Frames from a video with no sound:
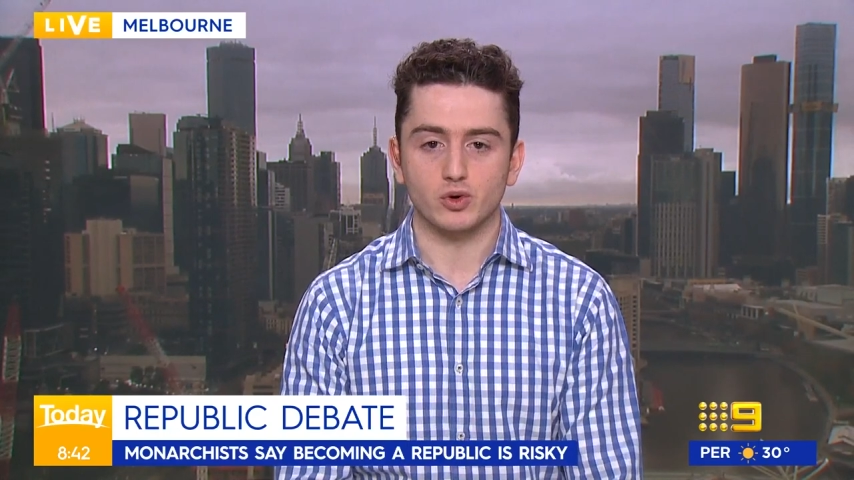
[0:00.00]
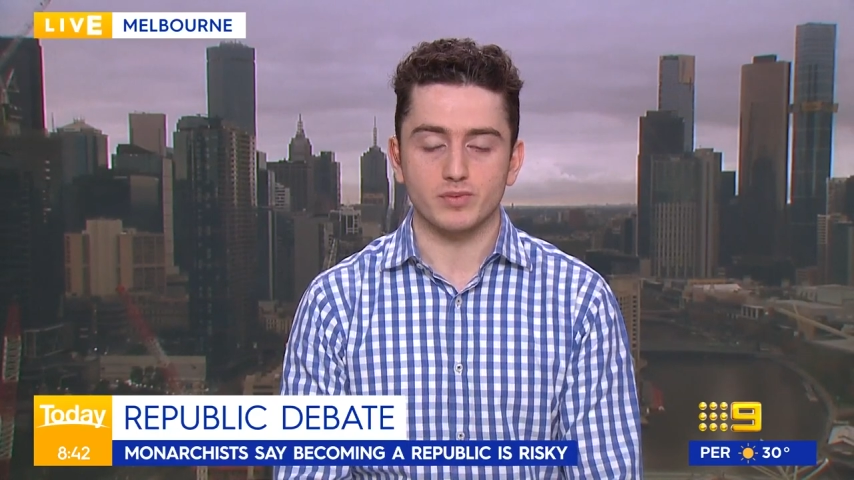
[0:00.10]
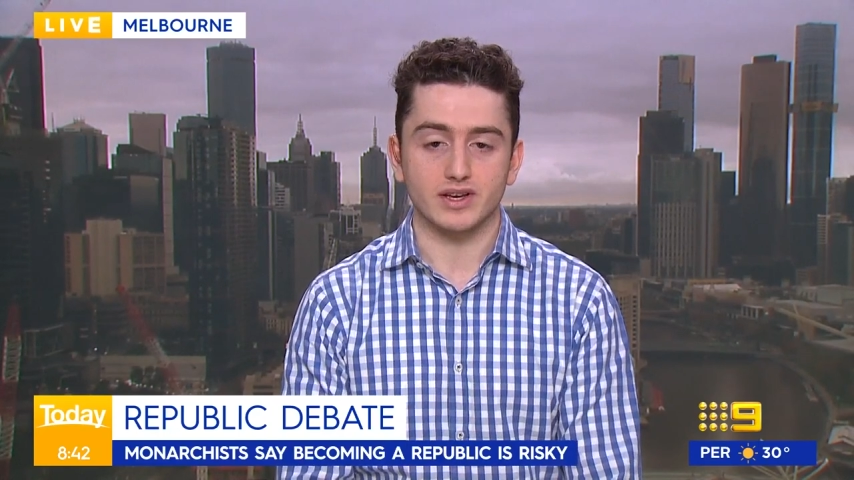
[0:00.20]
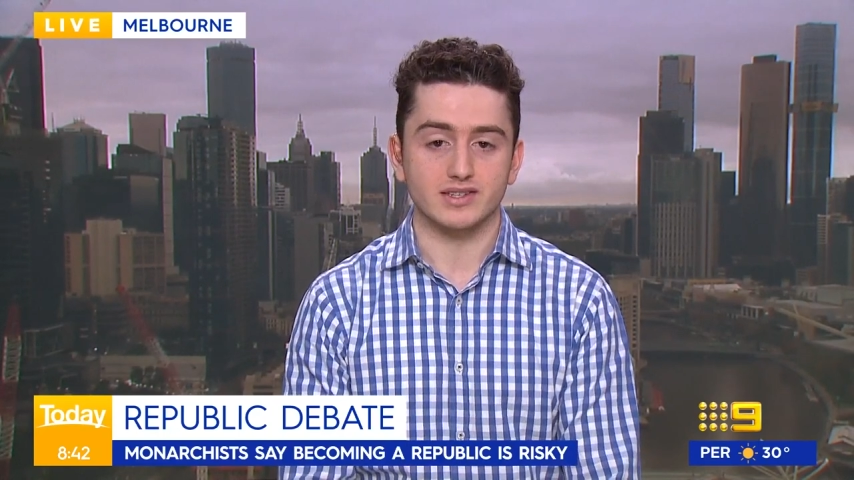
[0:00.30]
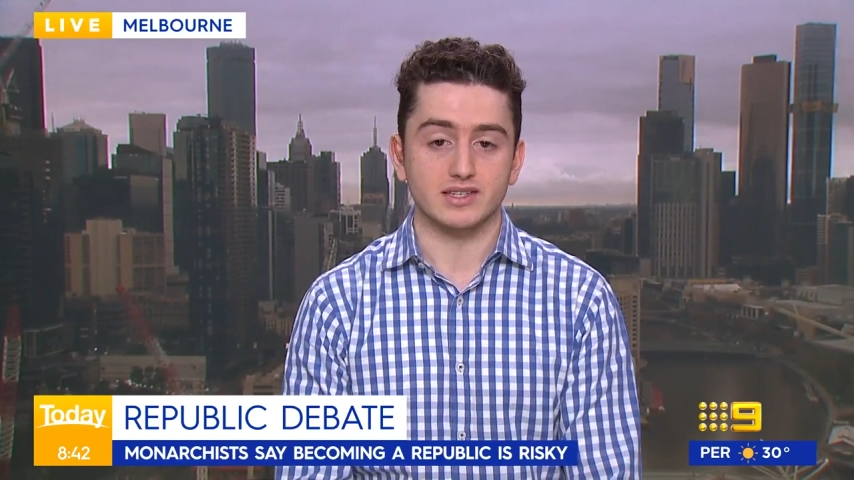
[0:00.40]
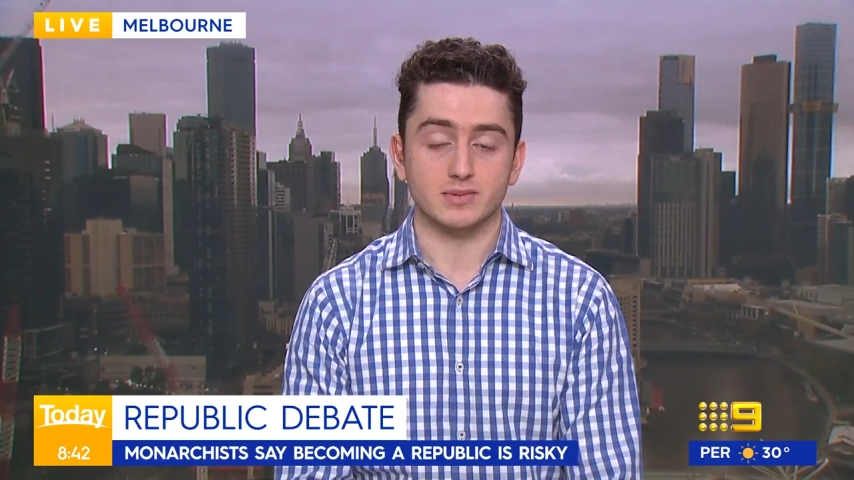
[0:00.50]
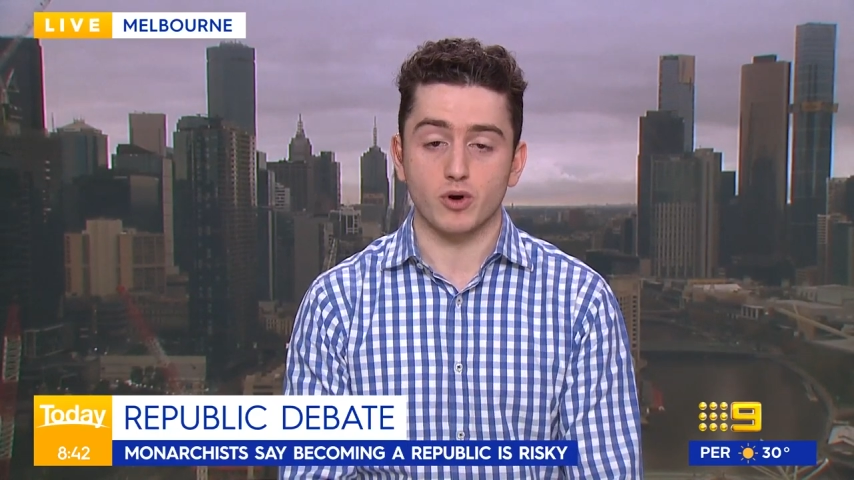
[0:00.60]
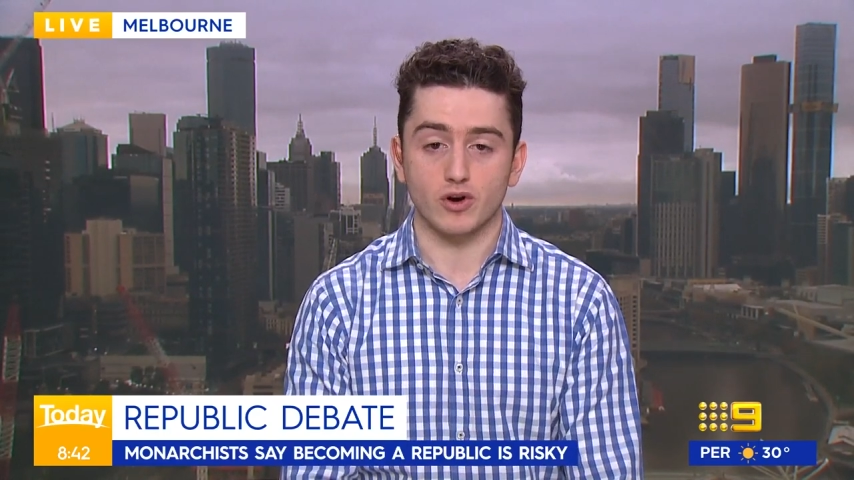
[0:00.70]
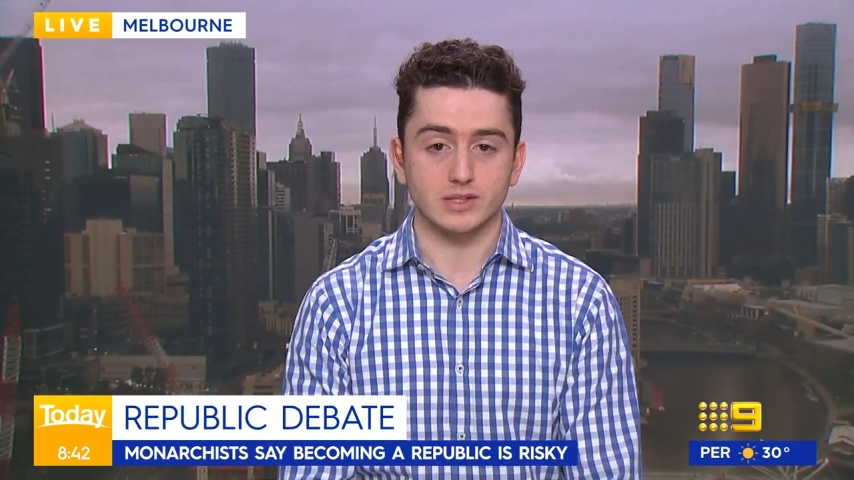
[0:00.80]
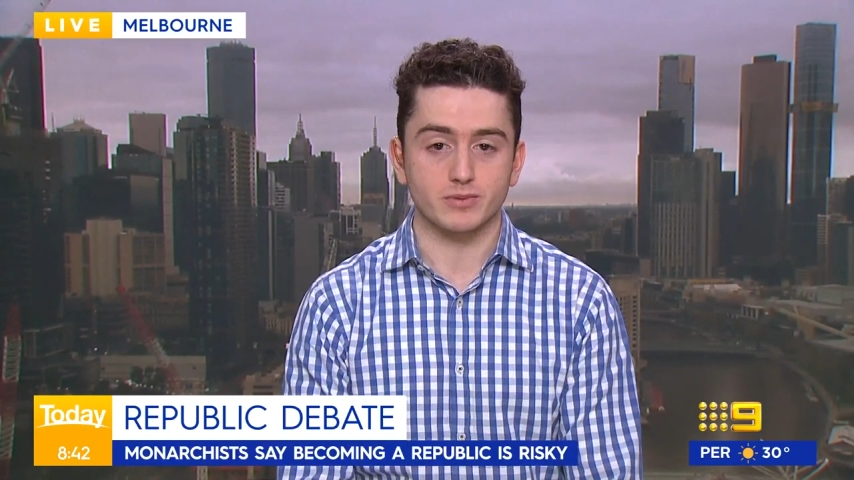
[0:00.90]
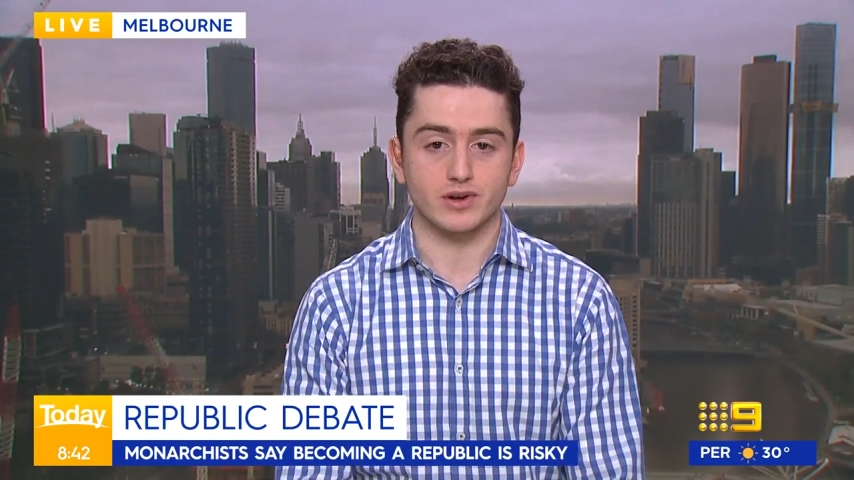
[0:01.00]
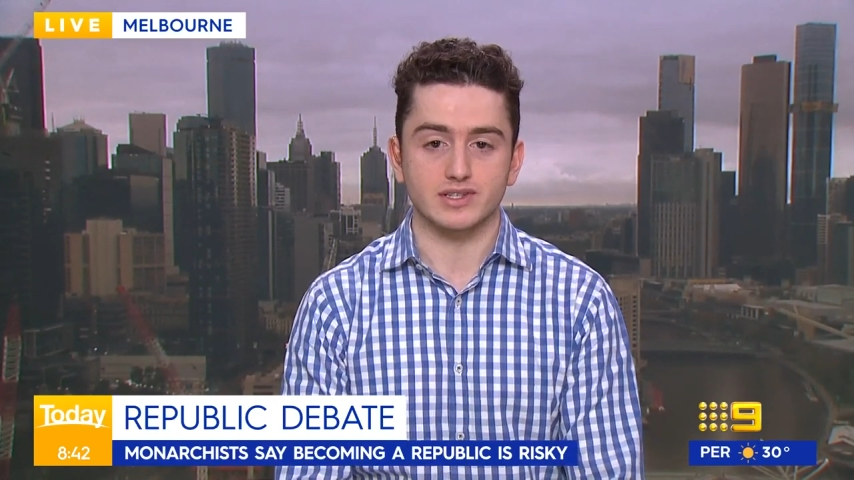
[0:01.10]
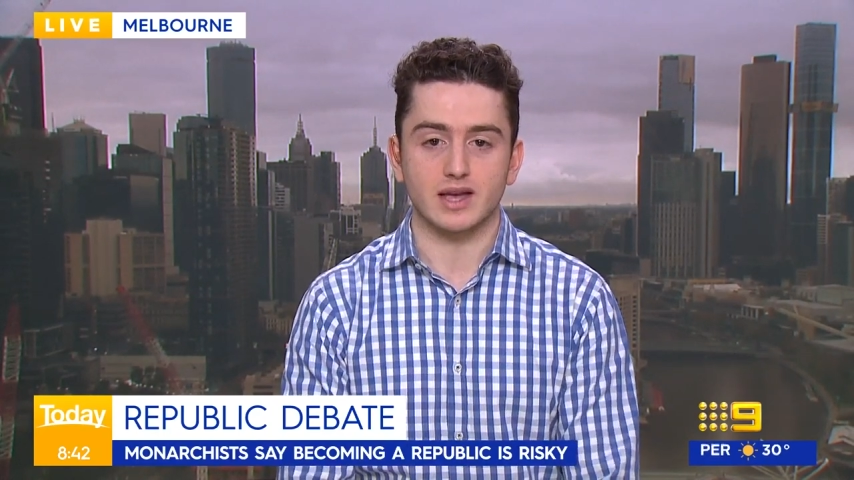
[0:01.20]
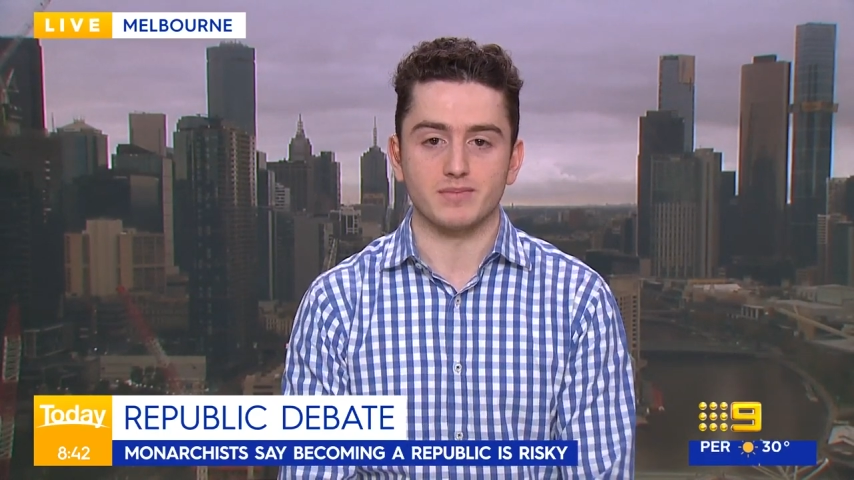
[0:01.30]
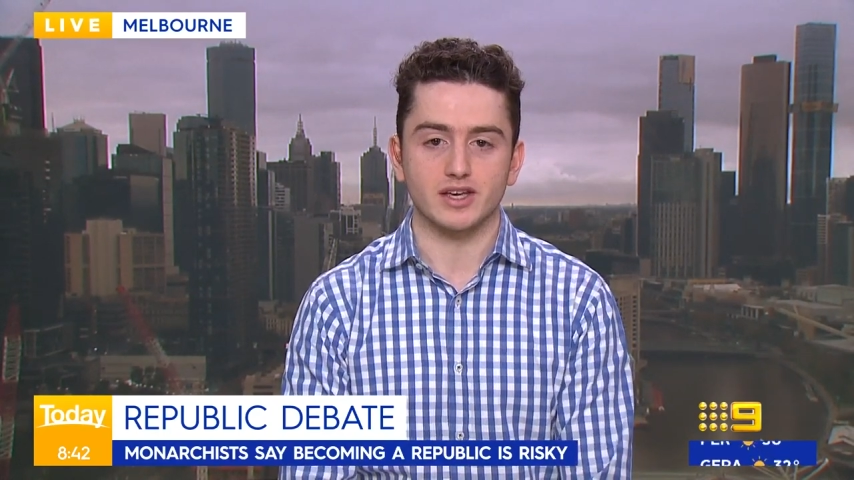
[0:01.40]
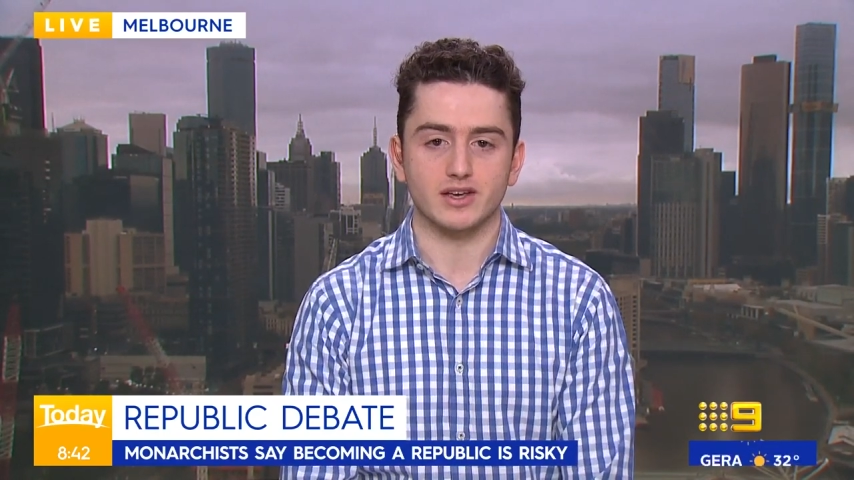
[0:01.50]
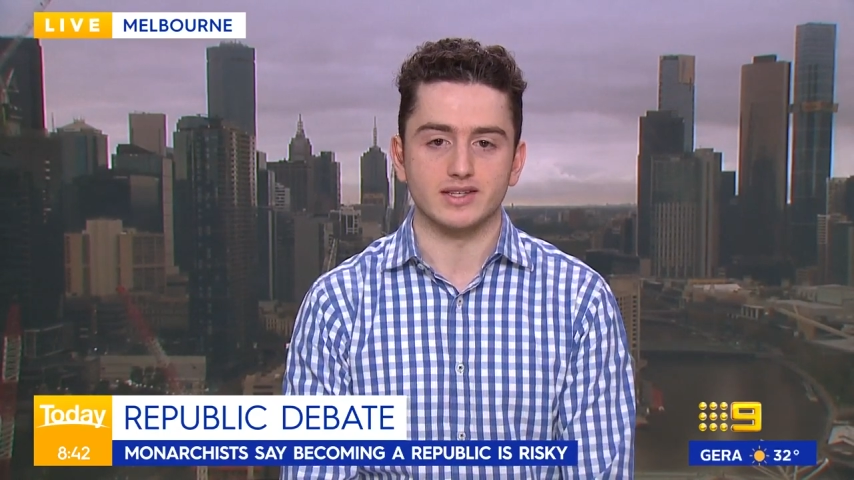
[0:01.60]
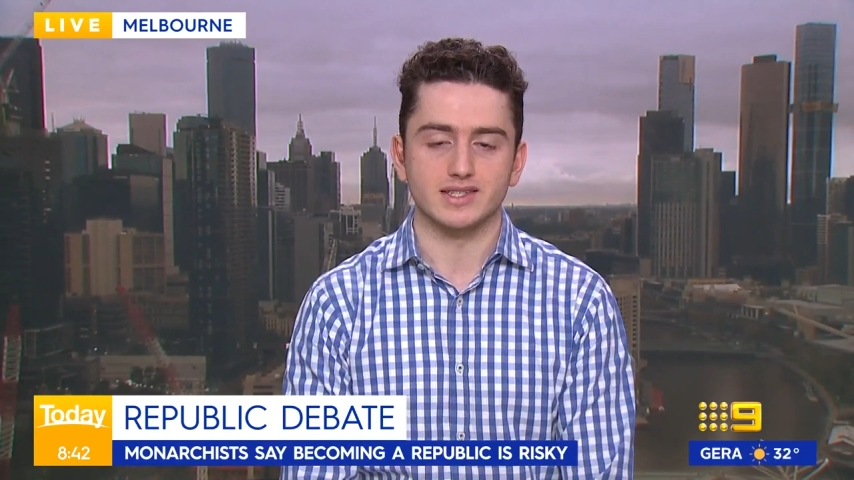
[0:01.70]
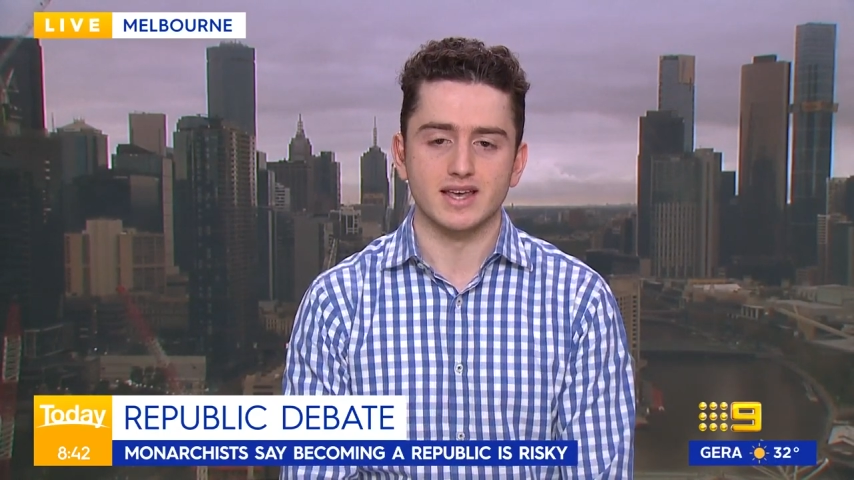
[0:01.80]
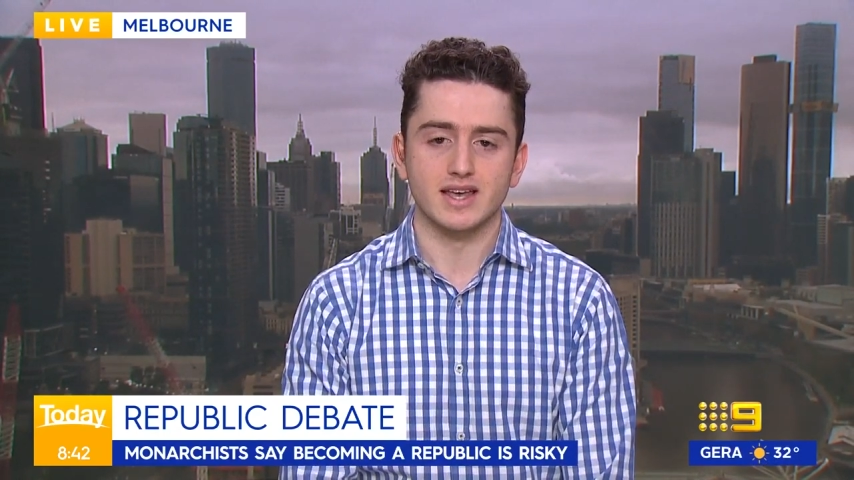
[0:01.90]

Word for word: because it's prosperous, and because